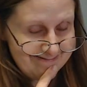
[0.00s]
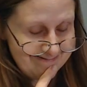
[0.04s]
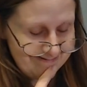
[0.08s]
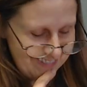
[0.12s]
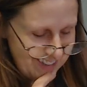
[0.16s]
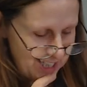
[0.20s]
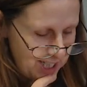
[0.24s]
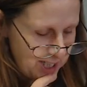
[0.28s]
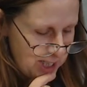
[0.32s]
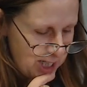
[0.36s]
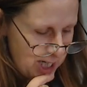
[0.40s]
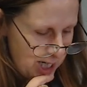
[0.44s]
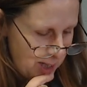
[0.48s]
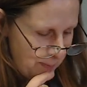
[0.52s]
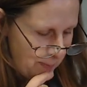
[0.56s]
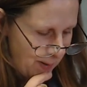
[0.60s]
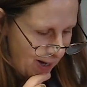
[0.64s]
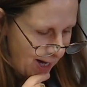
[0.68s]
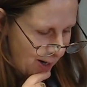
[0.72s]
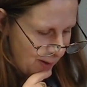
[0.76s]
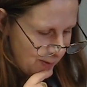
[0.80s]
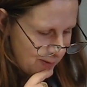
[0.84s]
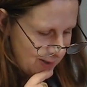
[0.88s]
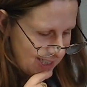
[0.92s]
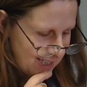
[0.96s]
than keep
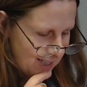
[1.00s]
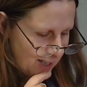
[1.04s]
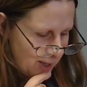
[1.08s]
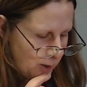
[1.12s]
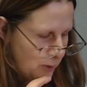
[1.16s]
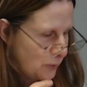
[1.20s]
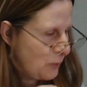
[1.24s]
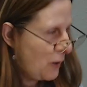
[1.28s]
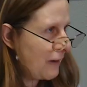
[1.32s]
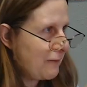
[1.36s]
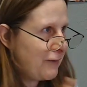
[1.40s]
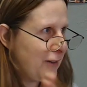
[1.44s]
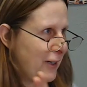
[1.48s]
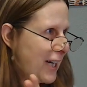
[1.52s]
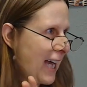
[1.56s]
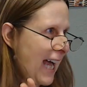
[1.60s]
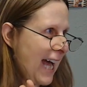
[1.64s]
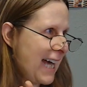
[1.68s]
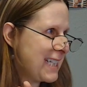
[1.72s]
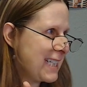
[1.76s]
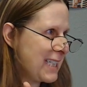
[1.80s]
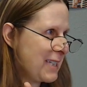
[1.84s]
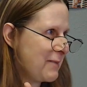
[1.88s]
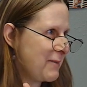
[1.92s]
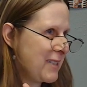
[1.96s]
out whoever
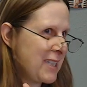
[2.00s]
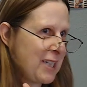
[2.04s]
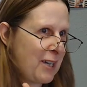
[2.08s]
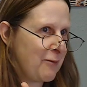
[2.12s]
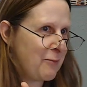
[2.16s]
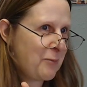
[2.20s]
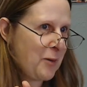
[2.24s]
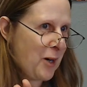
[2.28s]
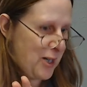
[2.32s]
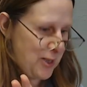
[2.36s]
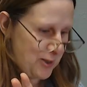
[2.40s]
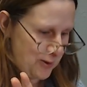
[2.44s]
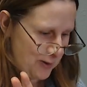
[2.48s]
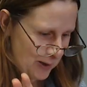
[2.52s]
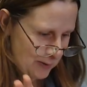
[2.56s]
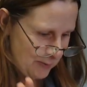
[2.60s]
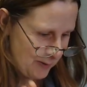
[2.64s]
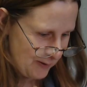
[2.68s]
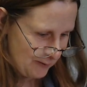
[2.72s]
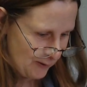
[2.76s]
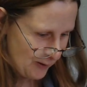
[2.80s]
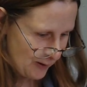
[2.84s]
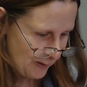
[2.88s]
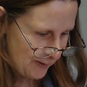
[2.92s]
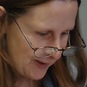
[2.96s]
casts himself prostrate
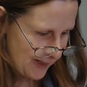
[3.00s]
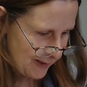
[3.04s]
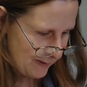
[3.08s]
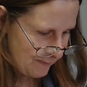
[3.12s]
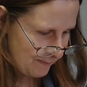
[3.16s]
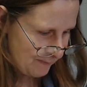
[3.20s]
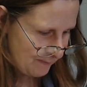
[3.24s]
before me.